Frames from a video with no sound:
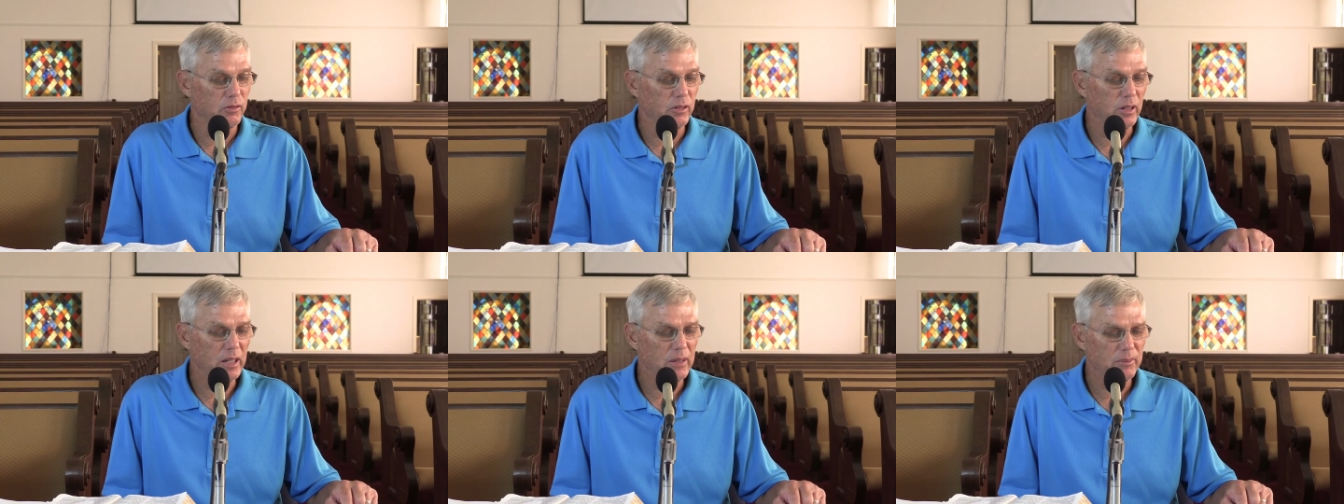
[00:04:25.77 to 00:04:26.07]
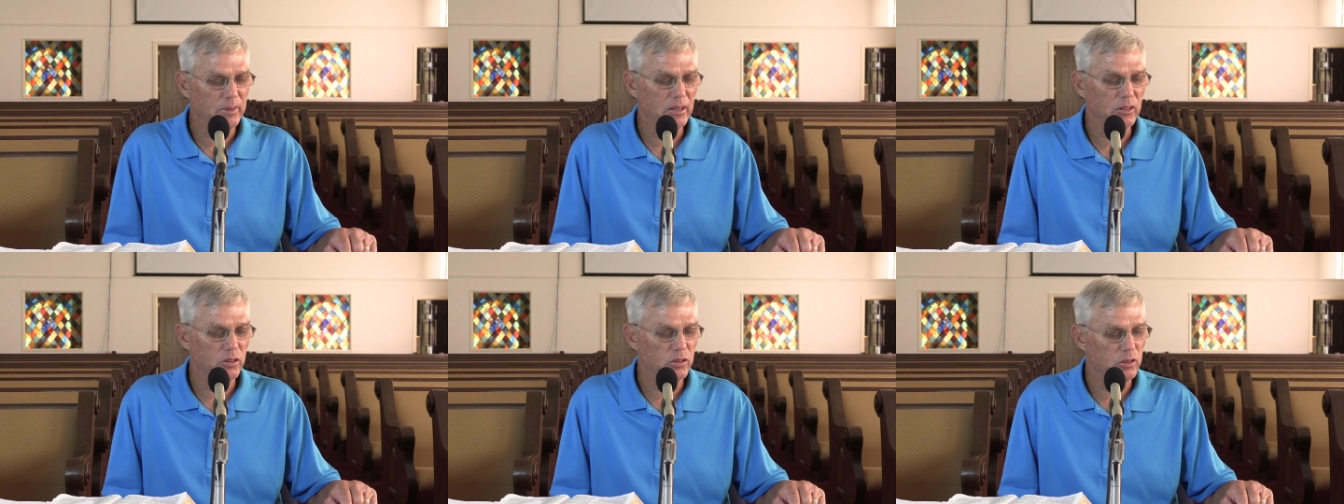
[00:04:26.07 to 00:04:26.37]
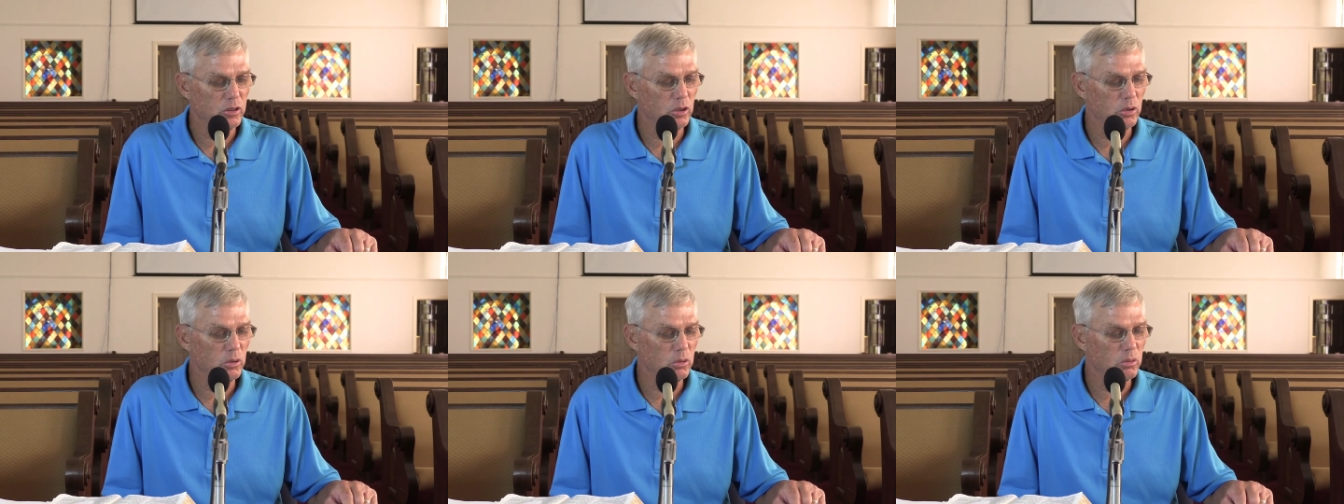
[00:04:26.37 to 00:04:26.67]

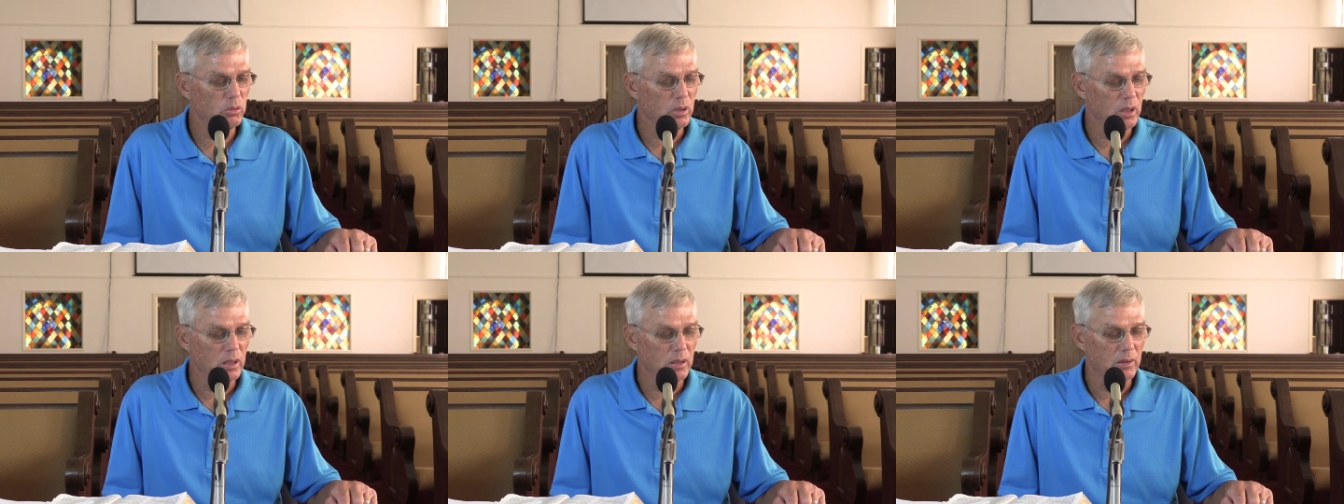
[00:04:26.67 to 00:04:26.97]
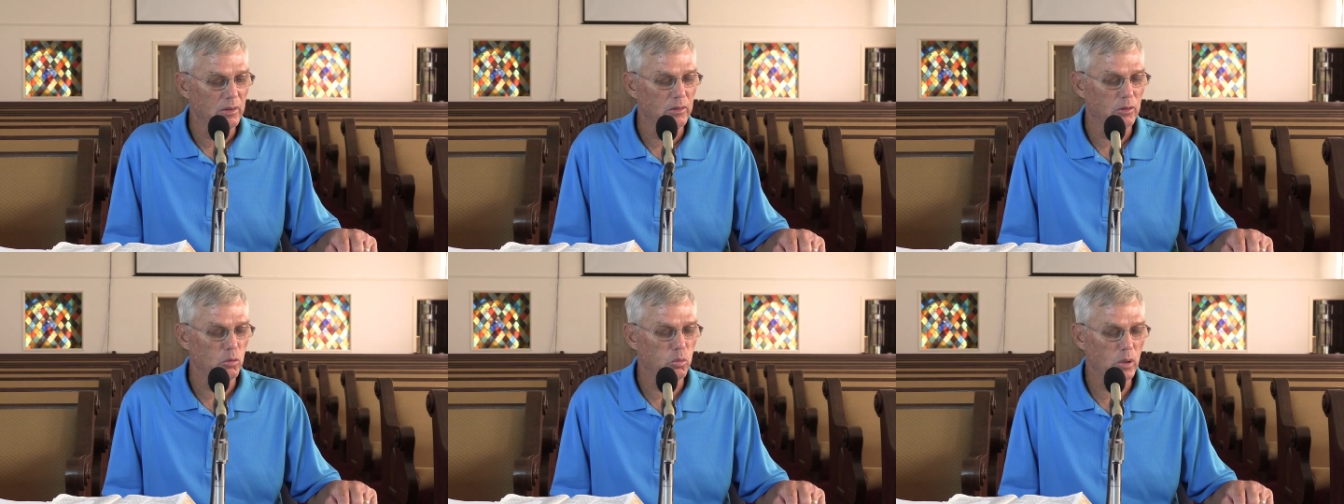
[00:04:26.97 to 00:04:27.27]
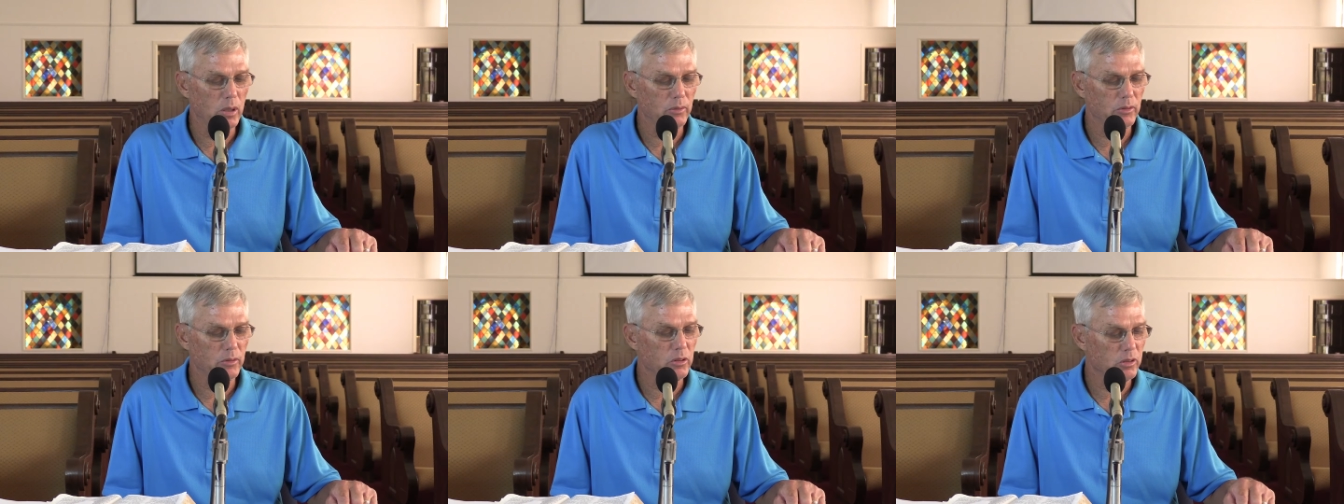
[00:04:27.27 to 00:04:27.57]
Philippians 2,
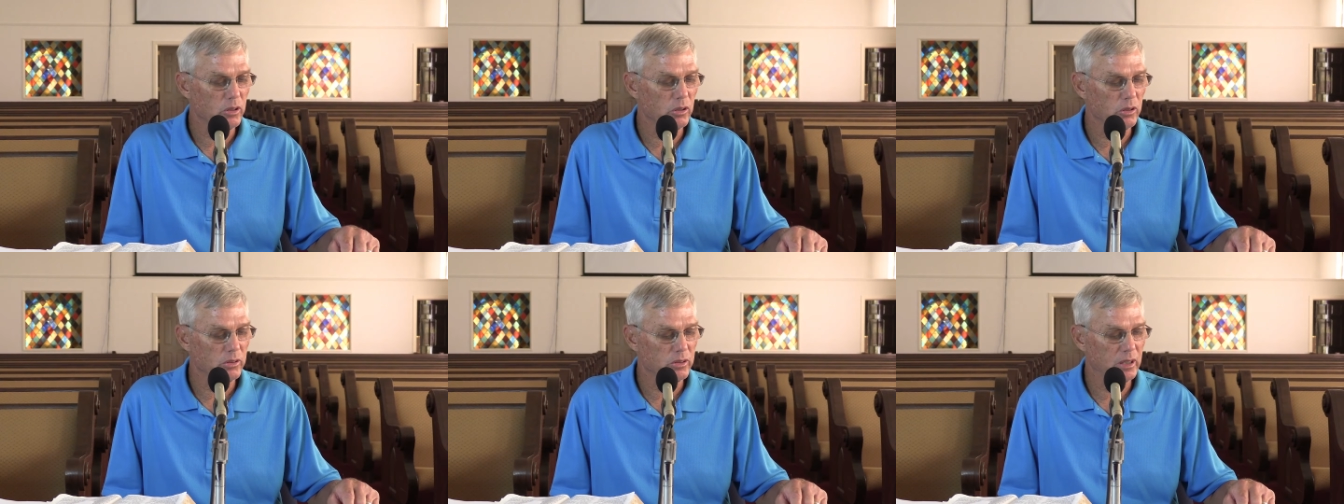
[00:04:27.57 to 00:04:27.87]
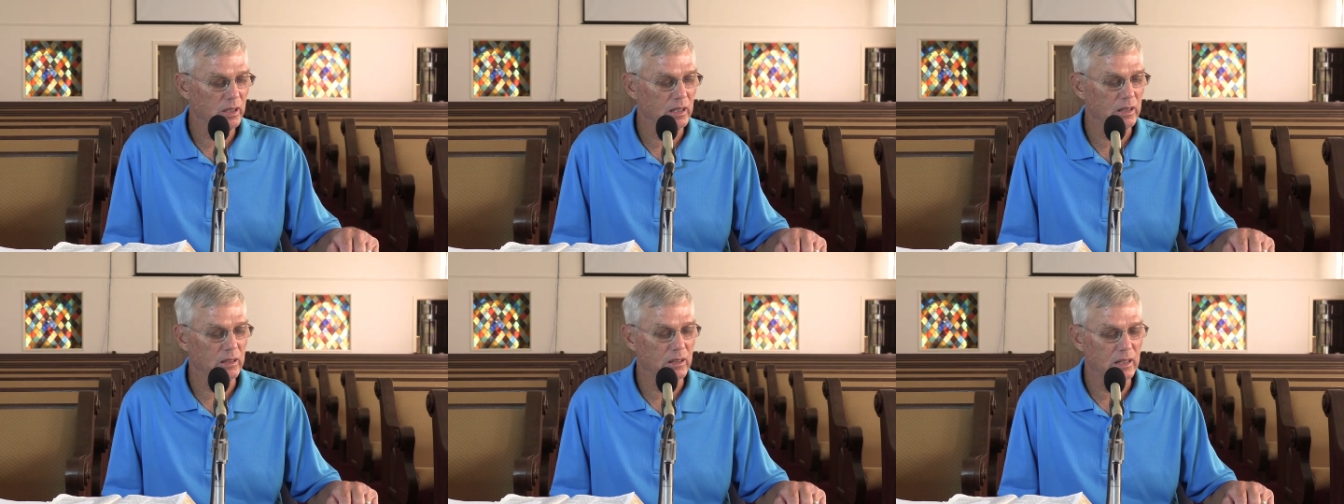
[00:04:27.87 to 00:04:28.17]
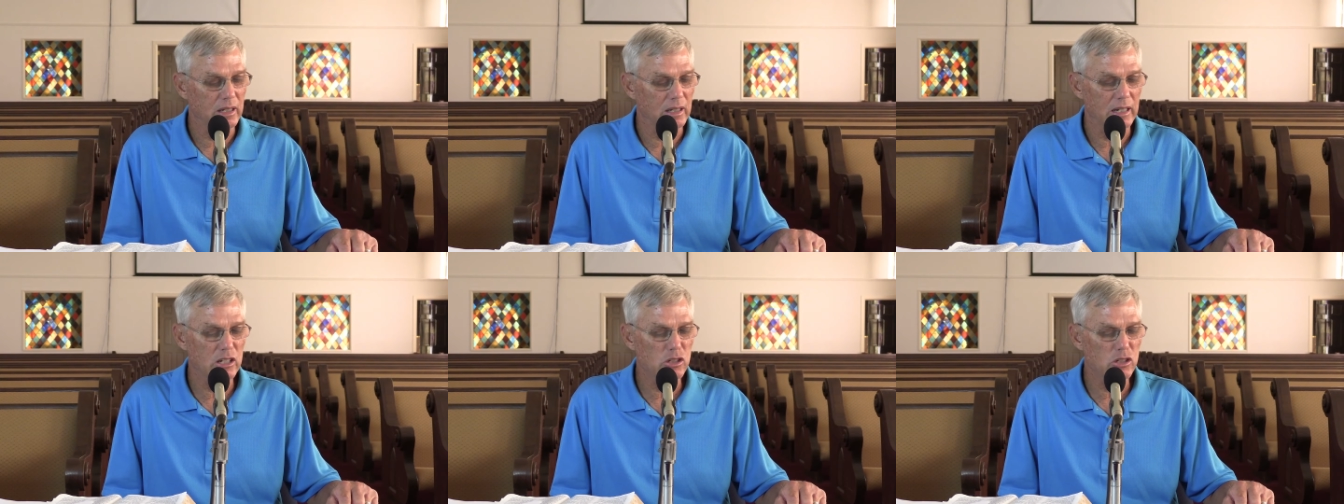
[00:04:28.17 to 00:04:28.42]
12 to 13.